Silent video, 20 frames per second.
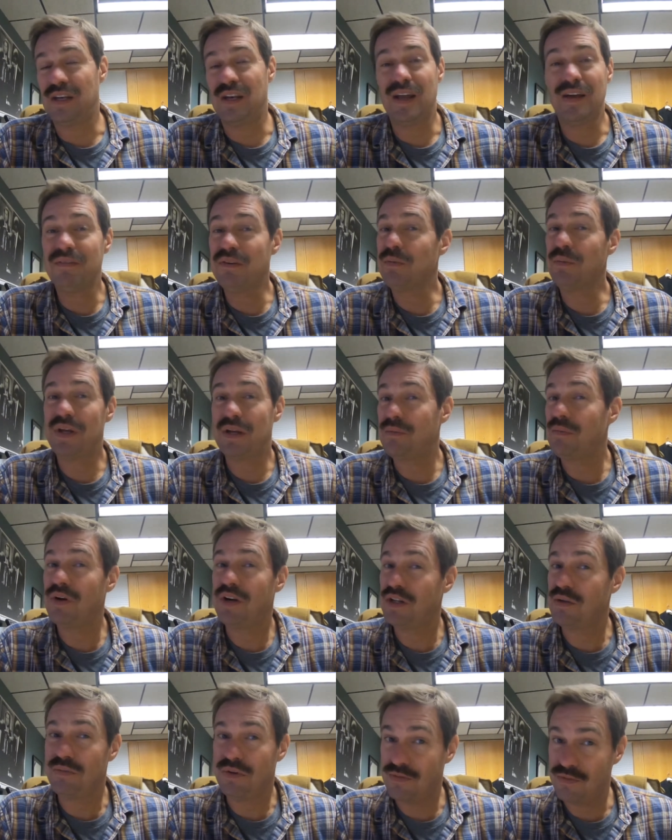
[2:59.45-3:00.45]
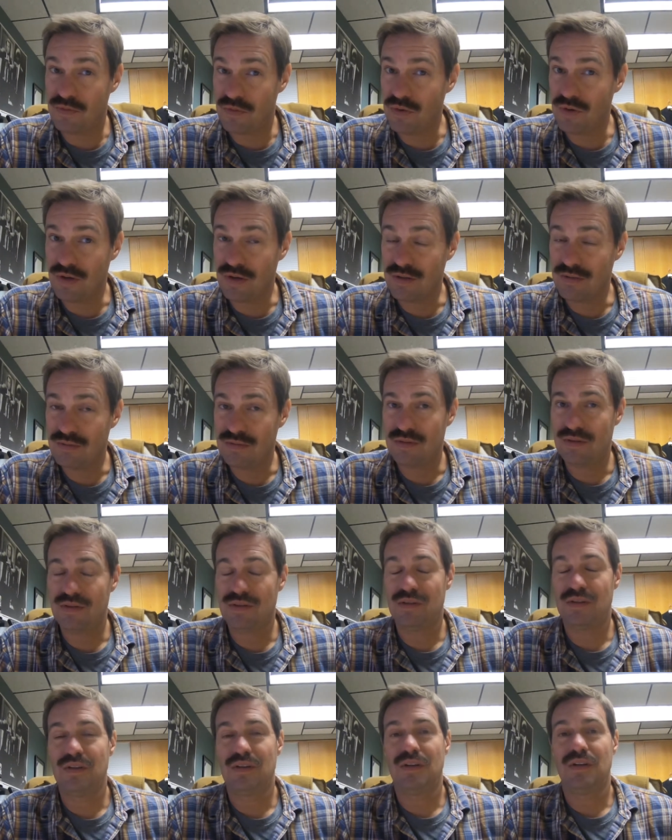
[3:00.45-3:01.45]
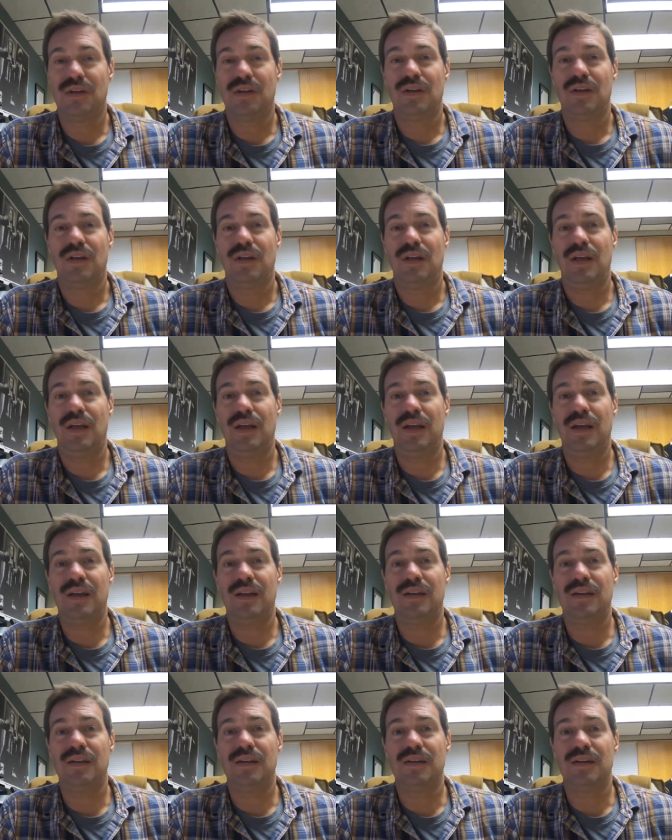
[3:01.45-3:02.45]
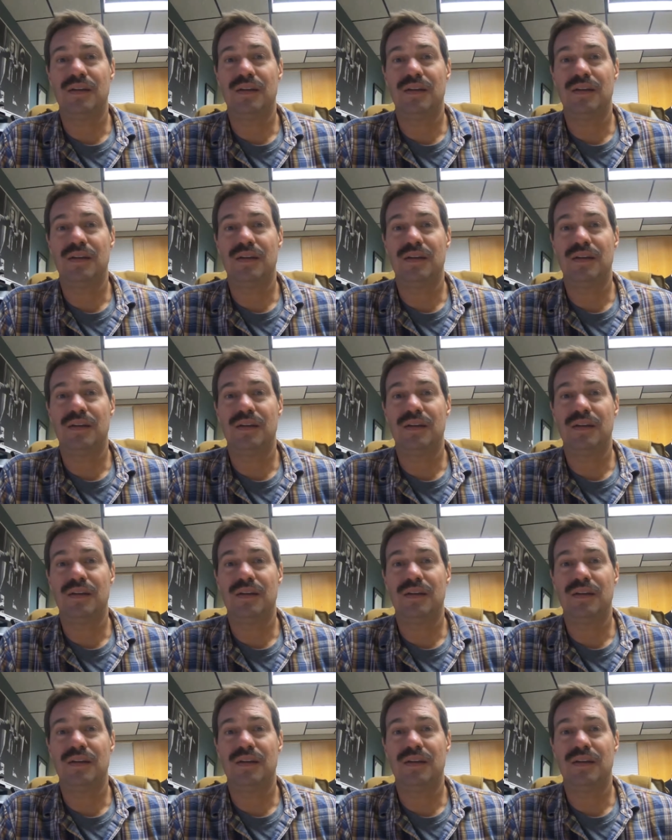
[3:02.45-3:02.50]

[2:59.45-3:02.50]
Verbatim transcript: never made money before, and